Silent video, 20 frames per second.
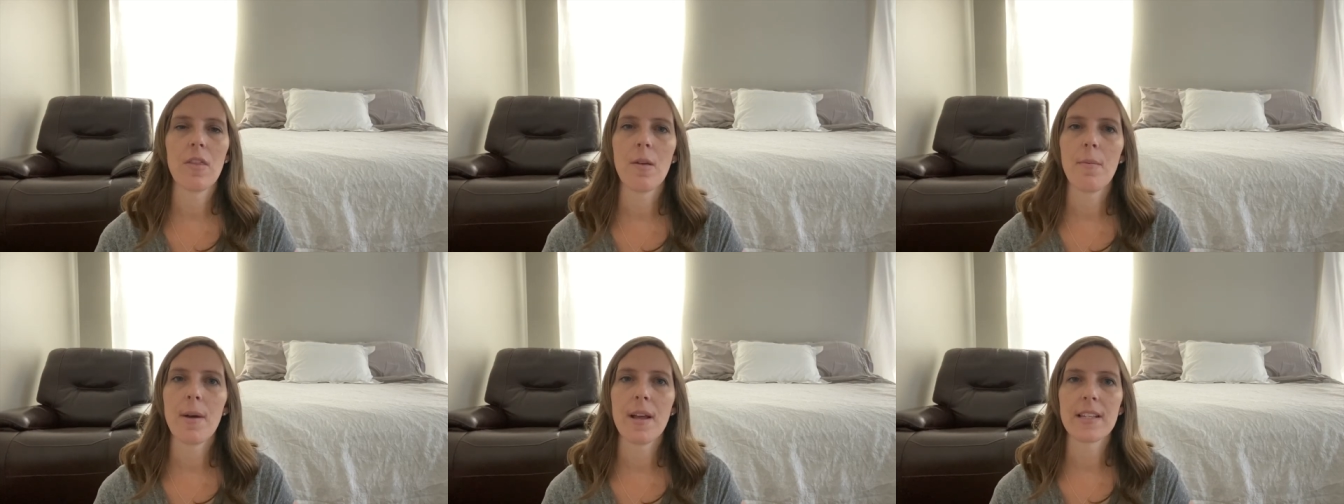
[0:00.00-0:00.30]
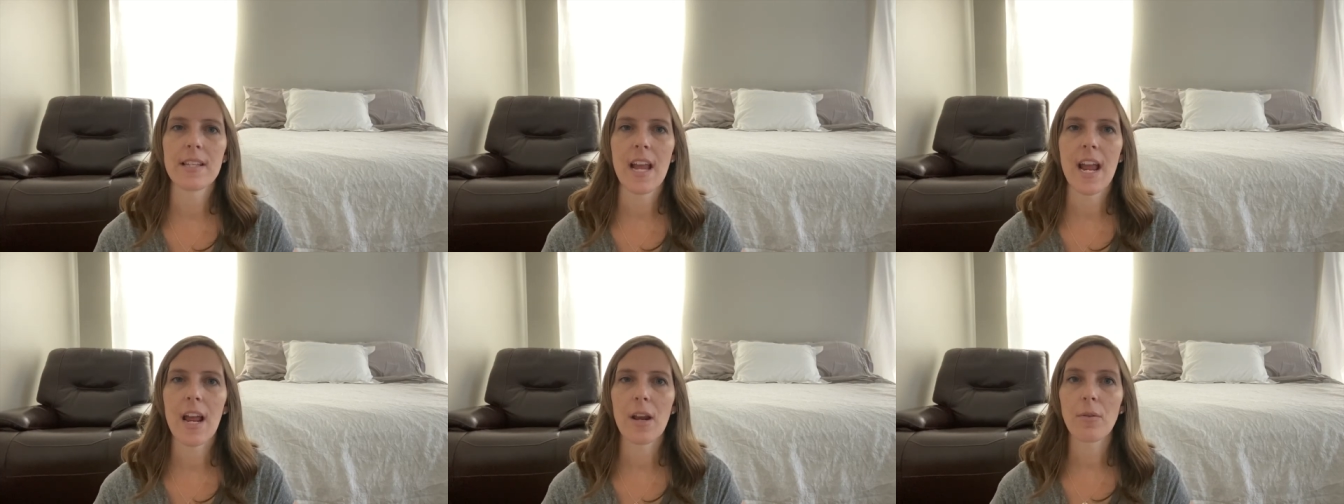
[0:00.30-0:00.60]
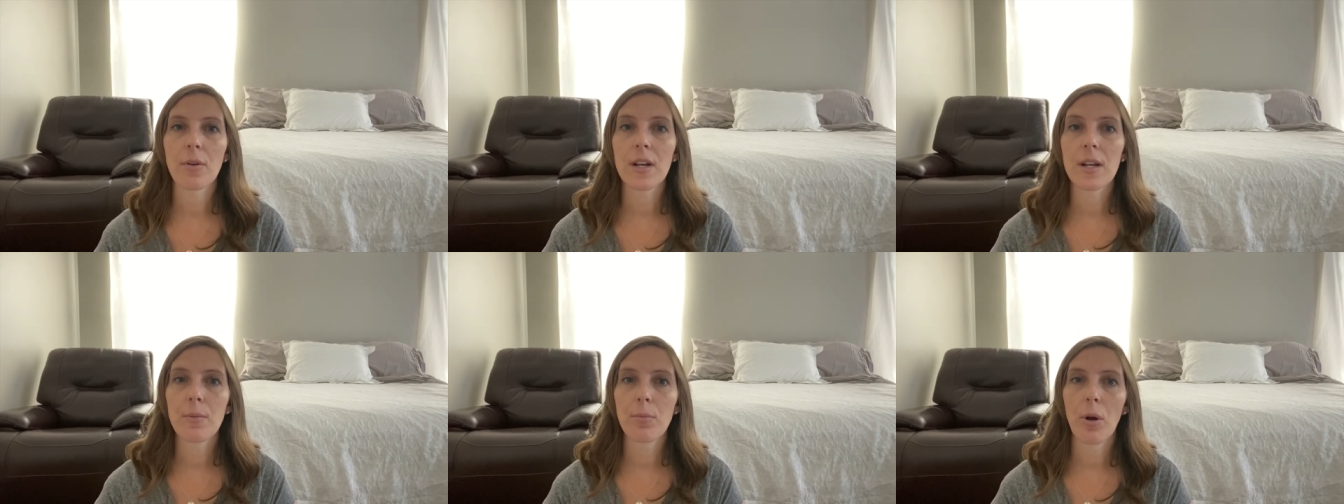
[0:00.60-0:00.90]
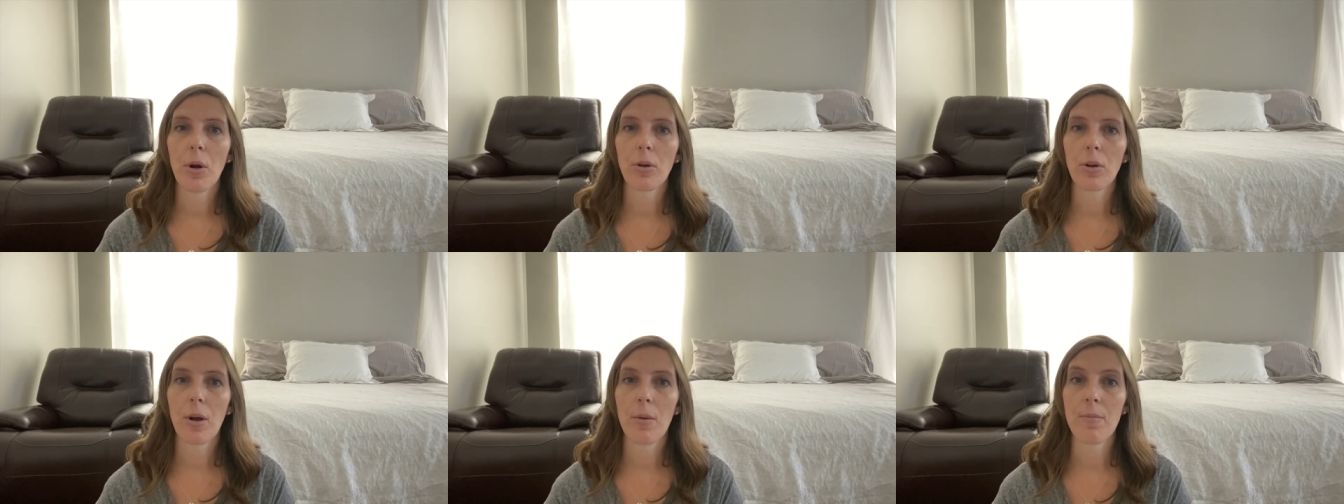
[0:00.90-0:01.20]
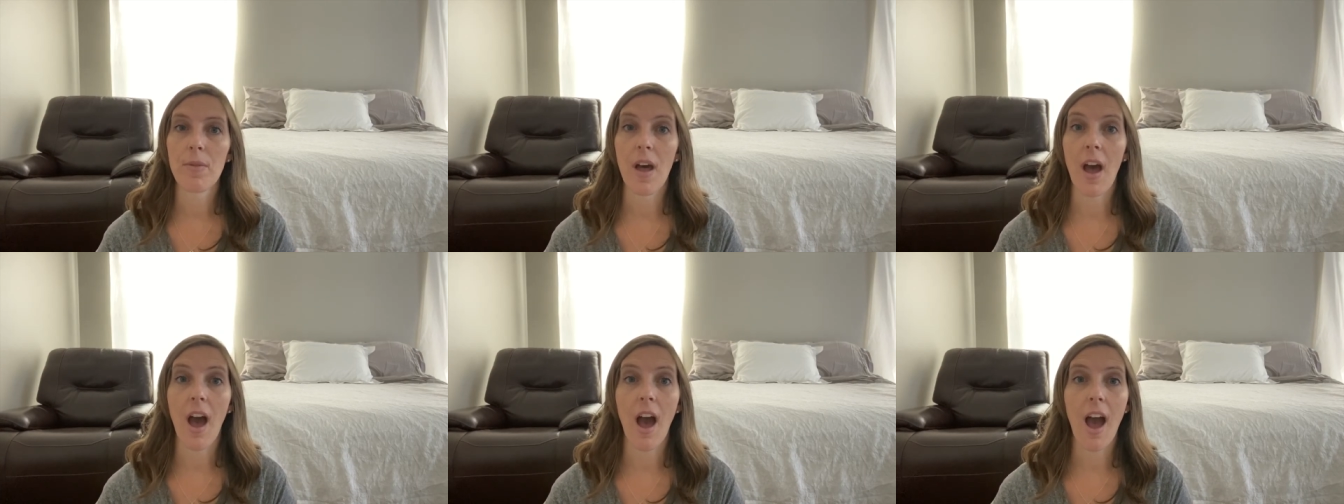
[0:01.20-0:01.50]
The best handwriting program
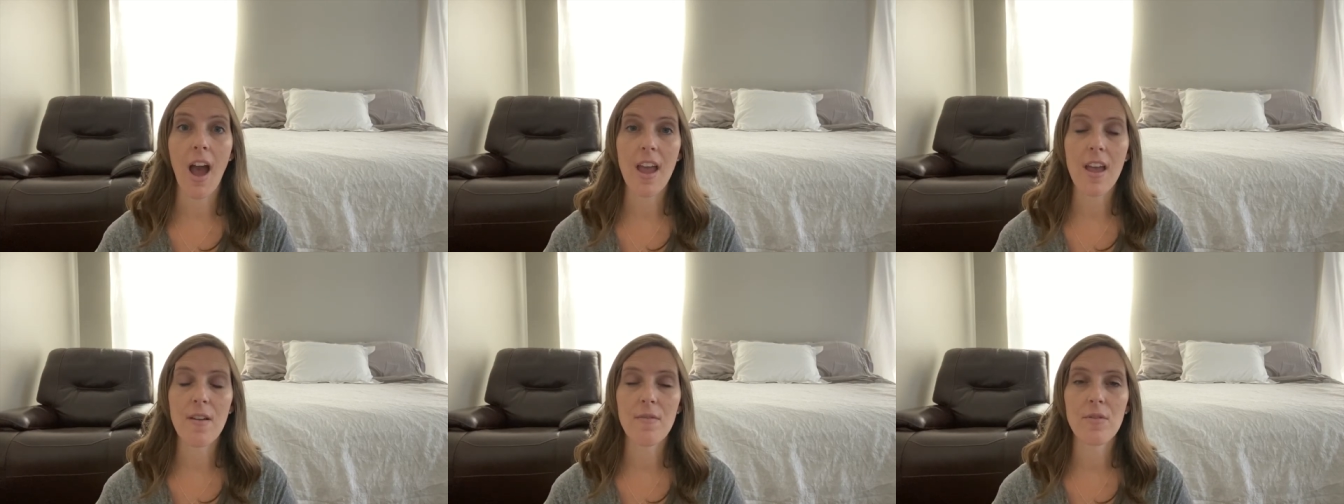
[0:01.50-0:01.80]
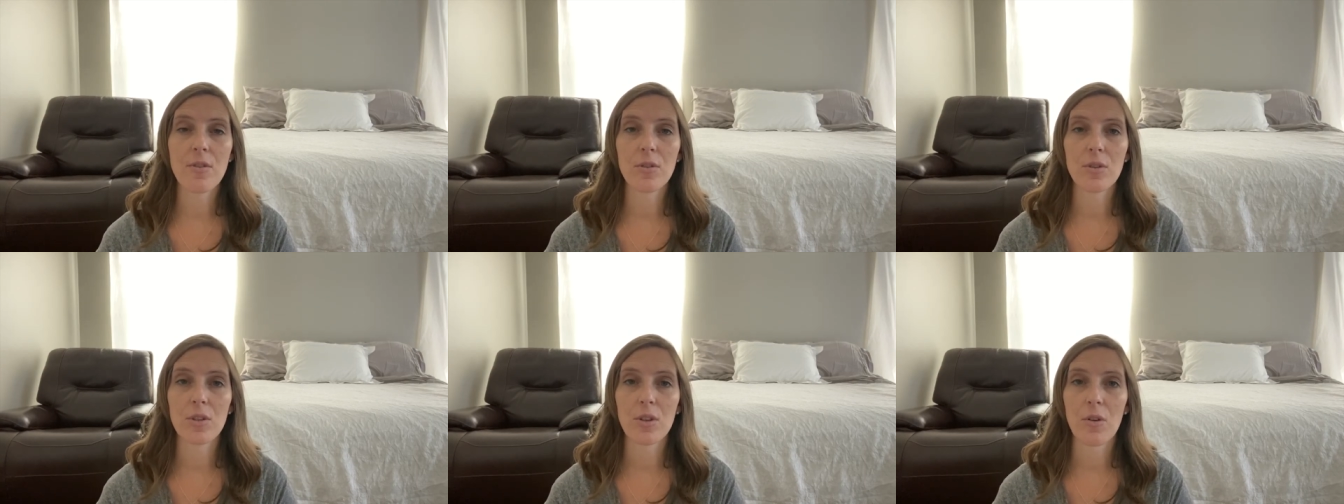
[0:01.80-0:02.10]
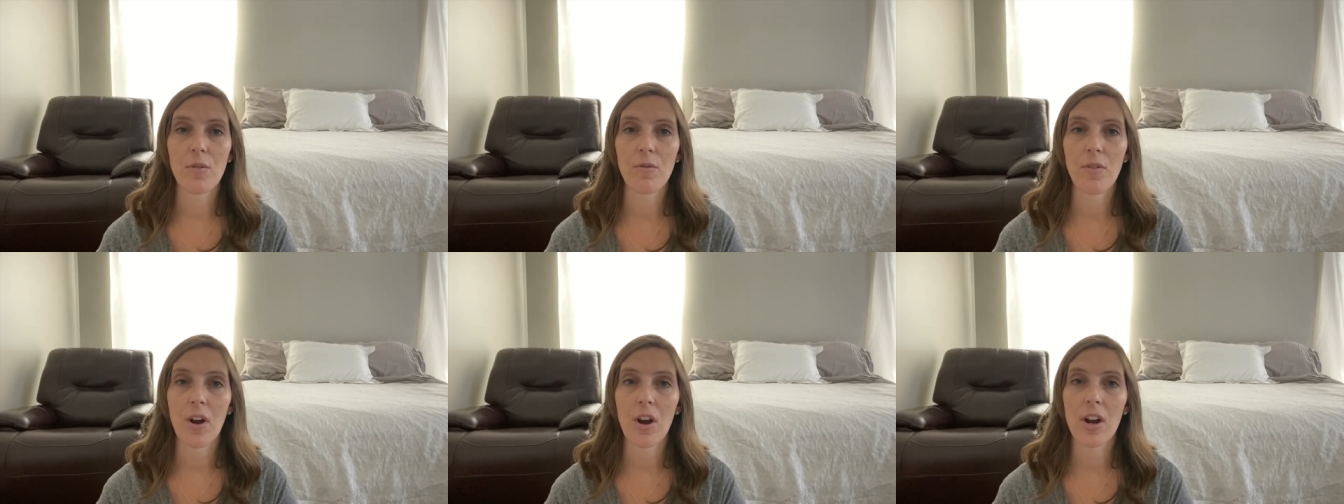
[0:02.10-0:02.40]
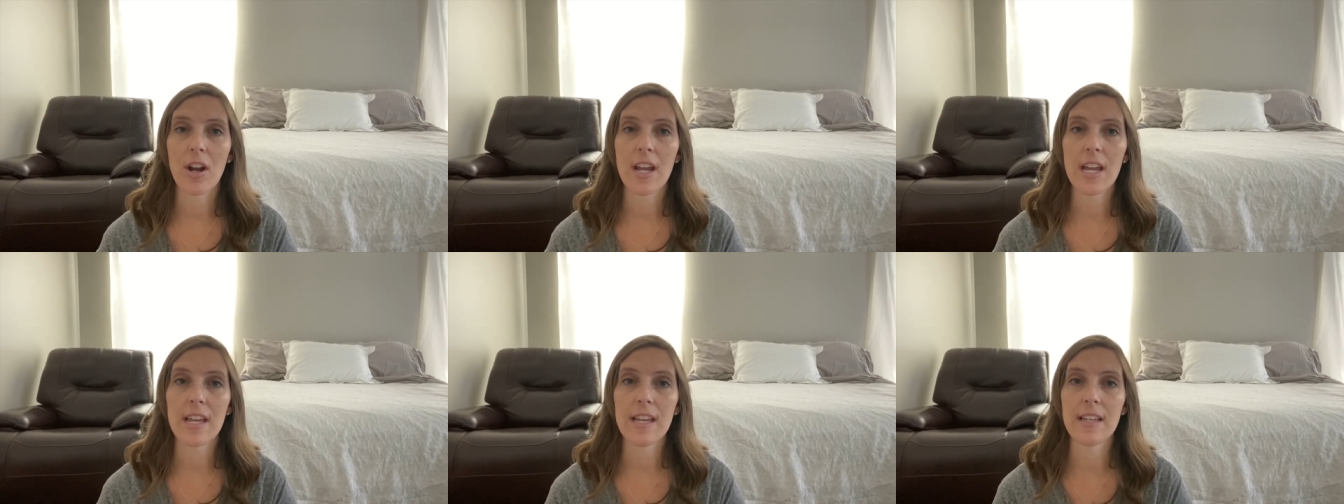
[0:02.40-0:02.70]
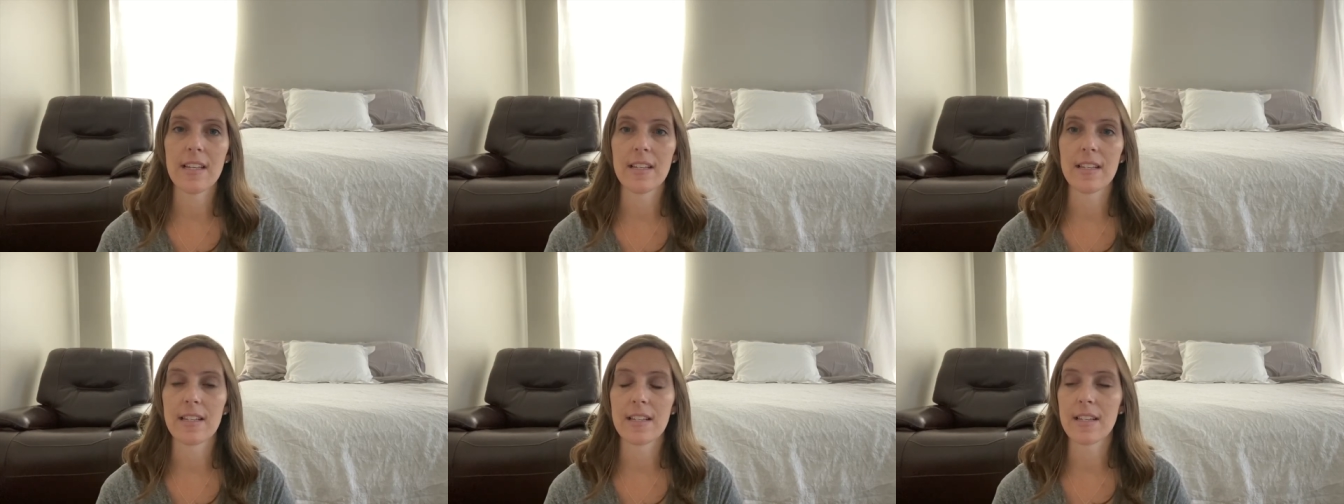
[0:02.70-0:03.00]
that I have used so far
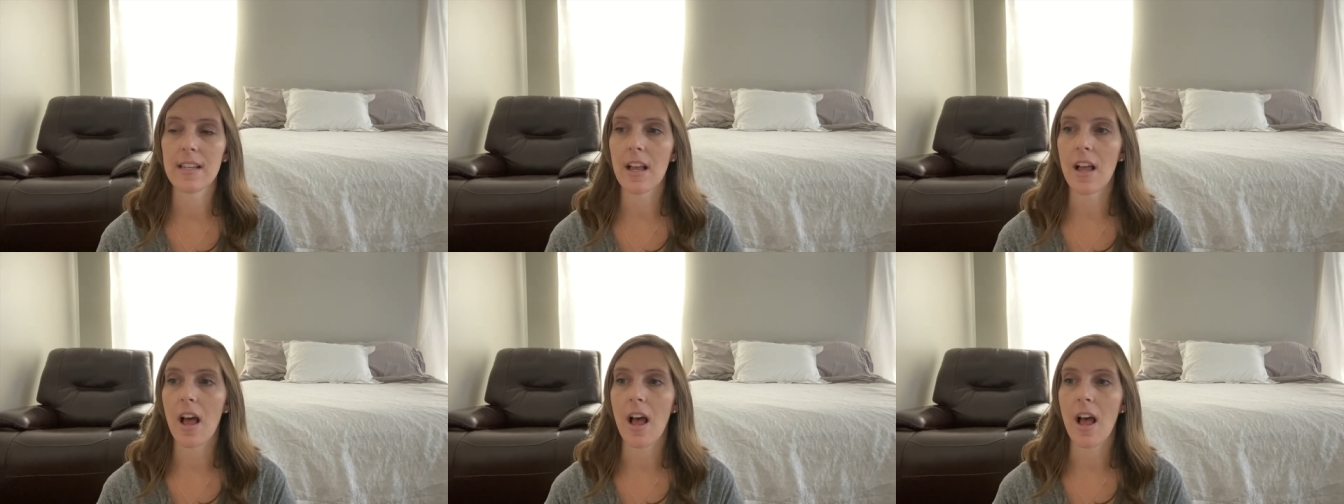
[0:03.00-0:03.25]
is